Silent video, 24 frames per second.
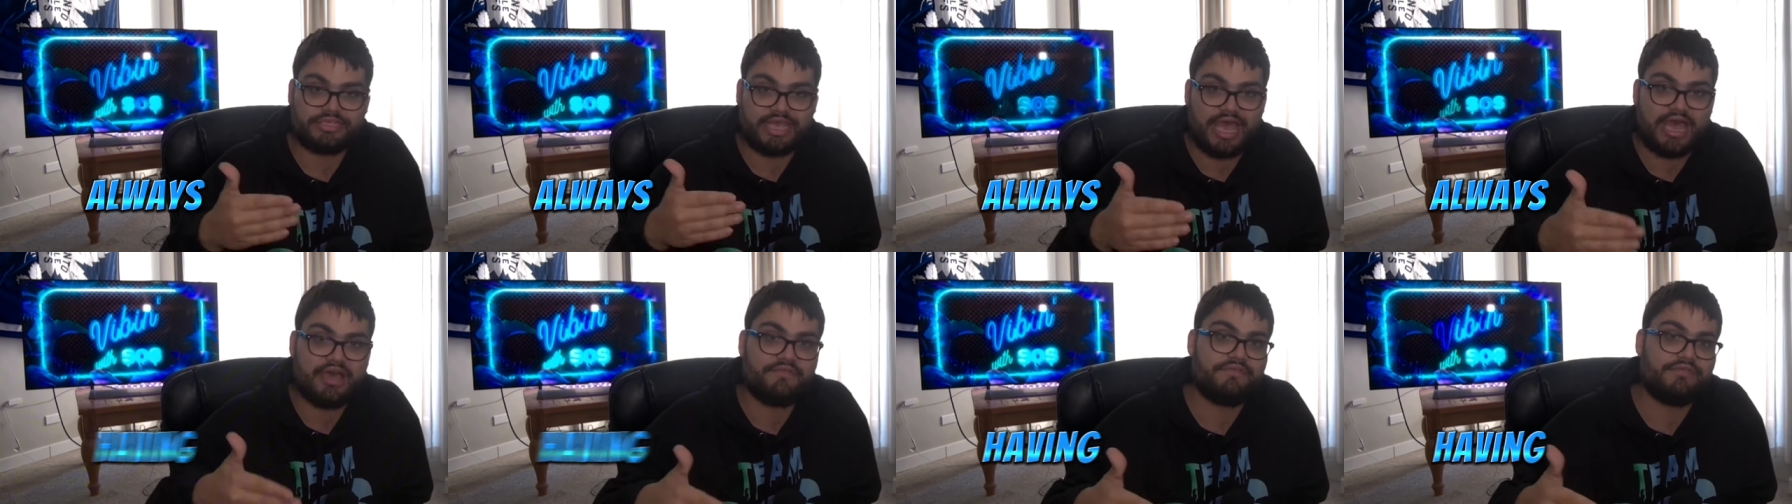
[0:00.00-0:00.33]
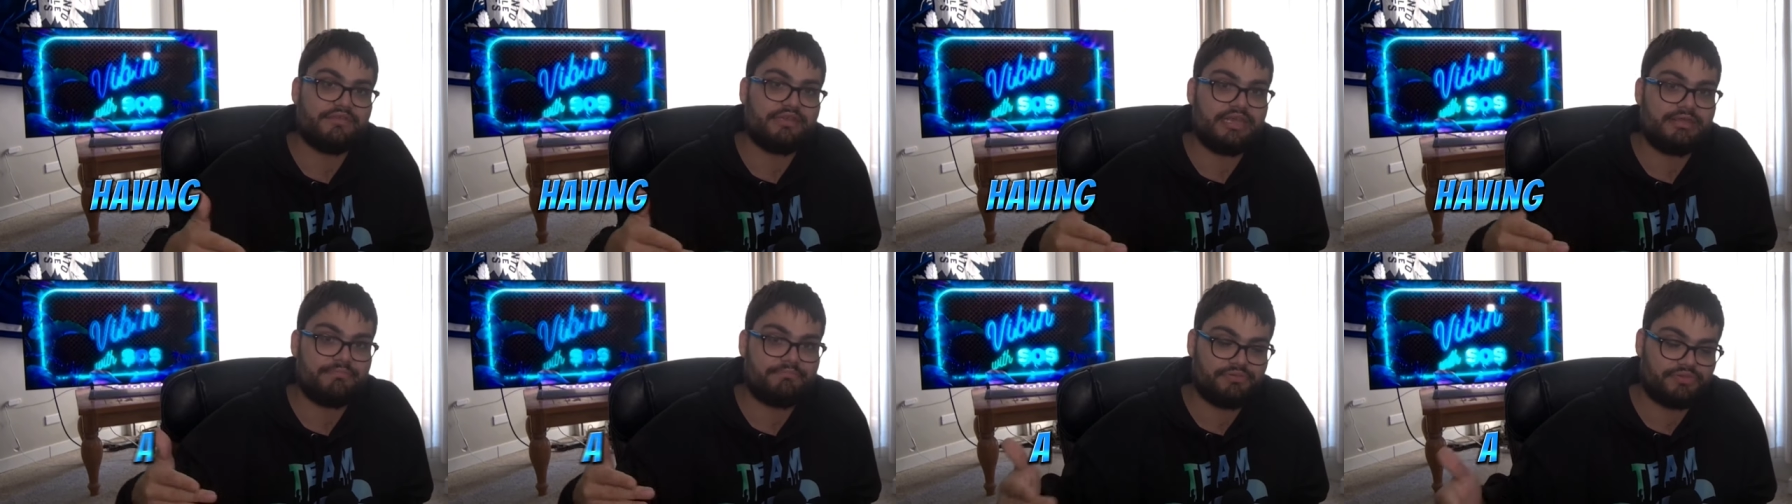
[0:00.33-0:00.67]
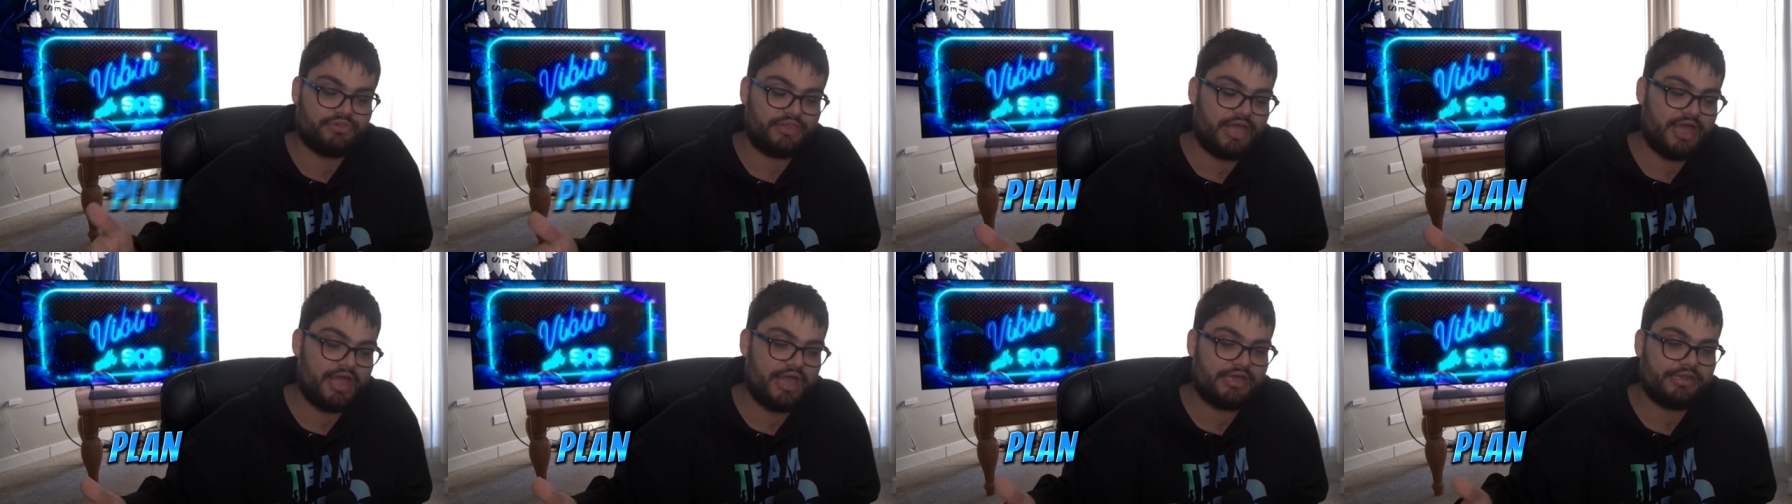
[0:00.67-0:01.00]
having a
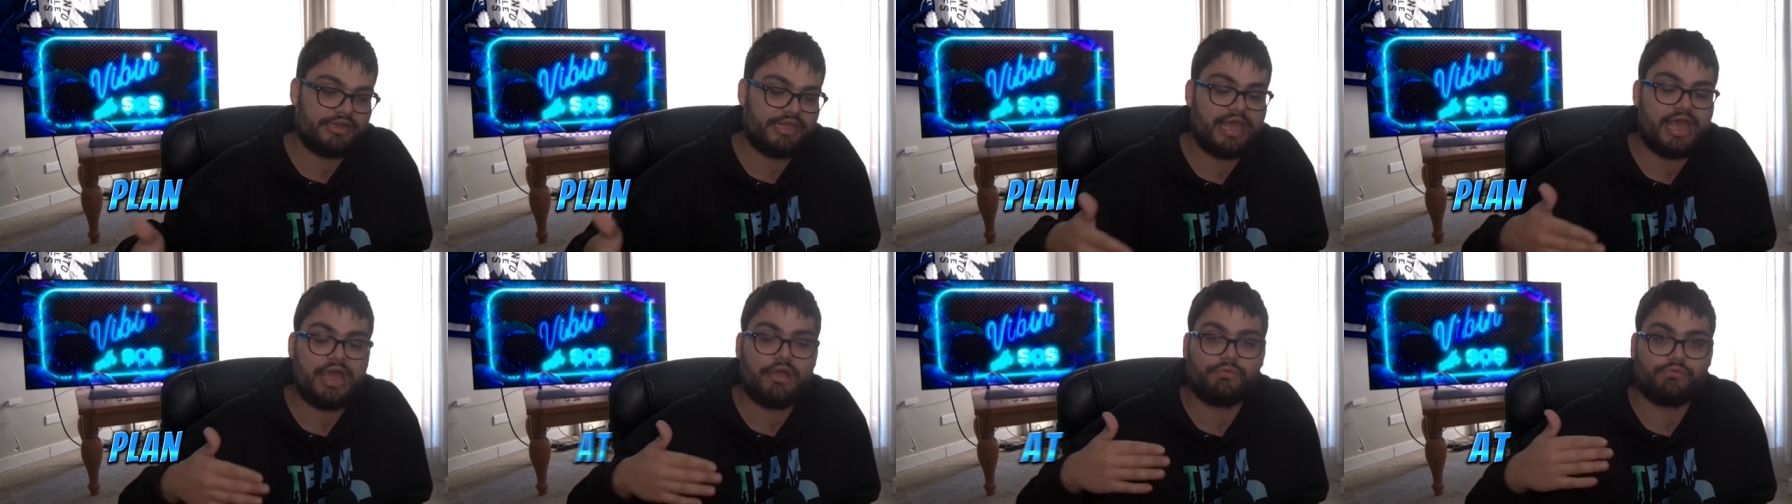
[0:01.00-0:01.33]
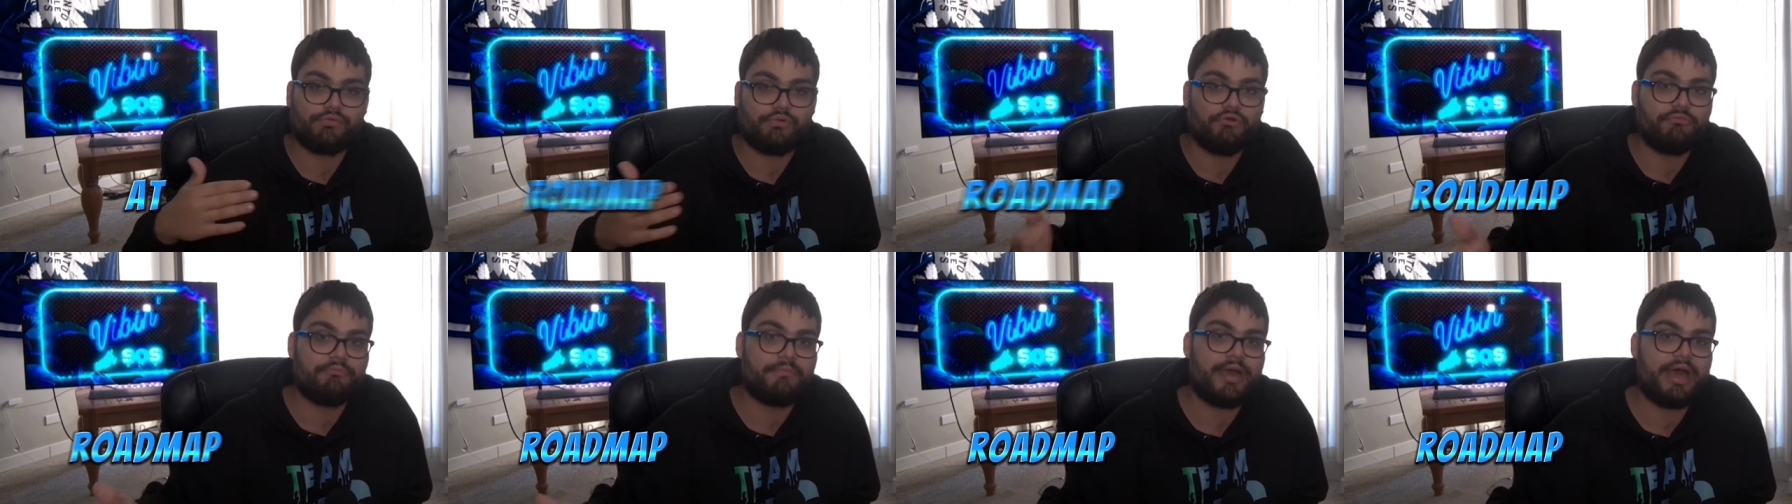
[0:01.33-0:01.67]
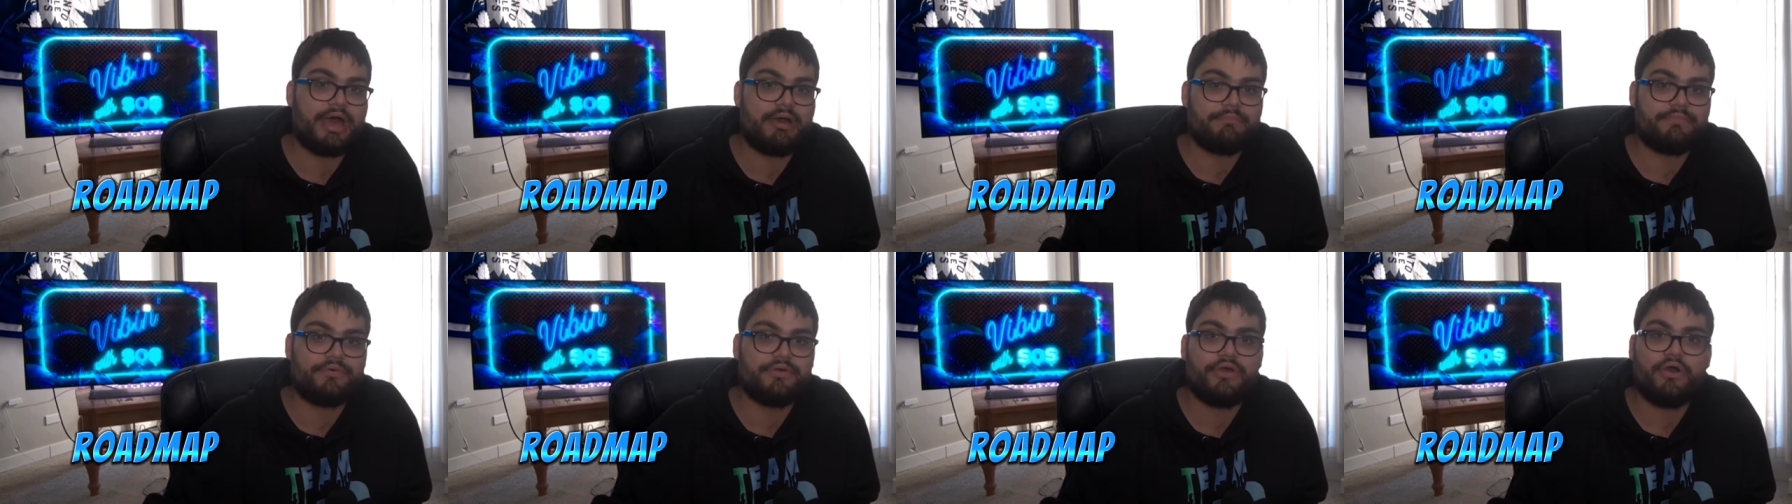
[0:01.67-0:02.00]
plan, a
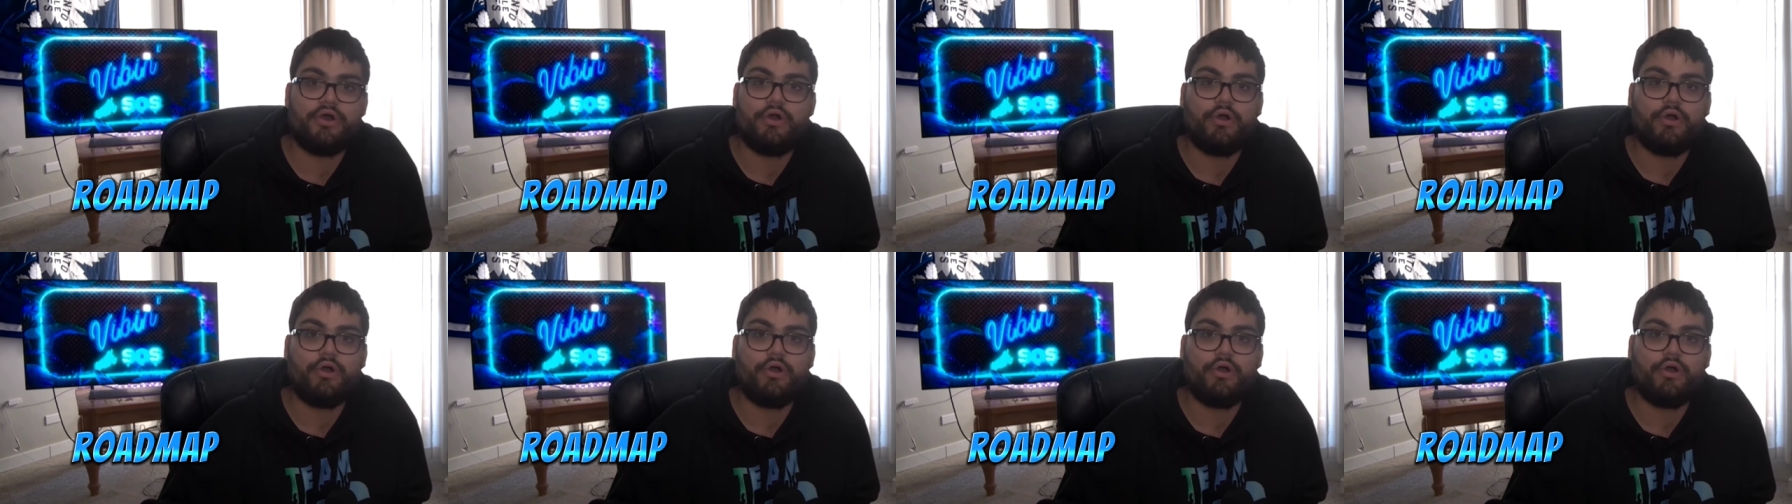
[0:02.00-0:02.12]
roadmap,